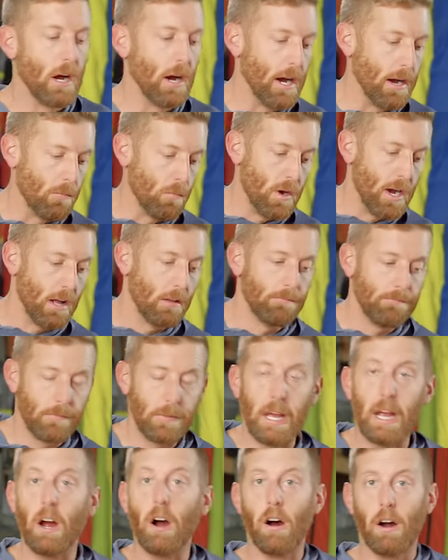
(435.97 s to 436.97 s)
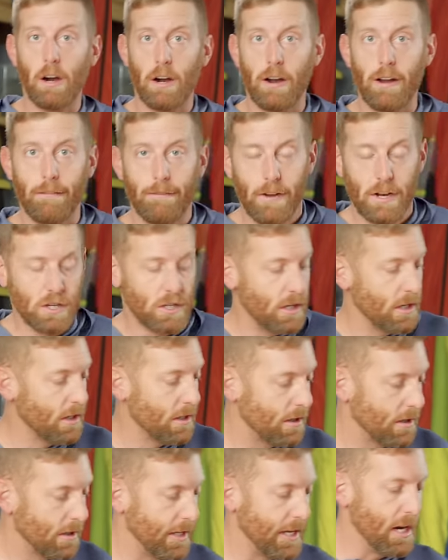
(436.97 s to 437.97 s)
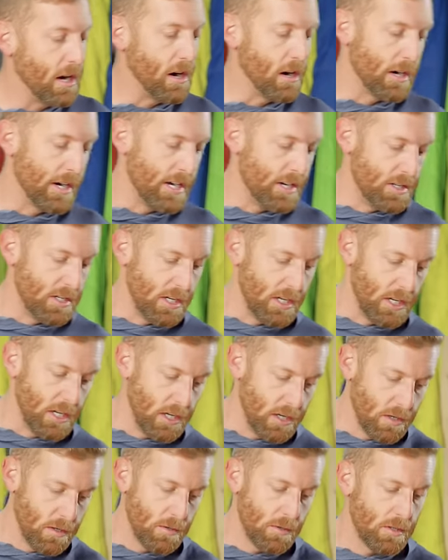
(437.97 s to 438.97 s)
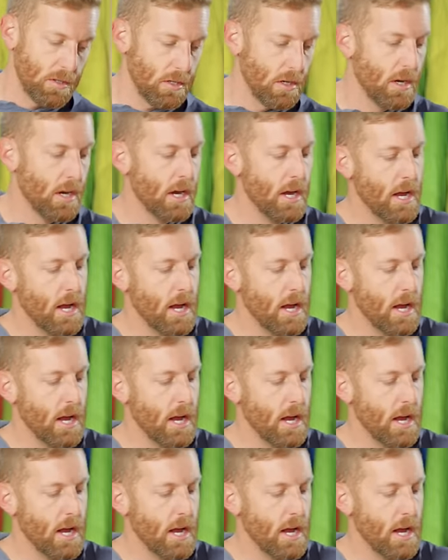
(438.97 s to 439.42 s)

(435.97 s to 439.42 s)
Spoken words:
Well, they are efficient, they are easy to use,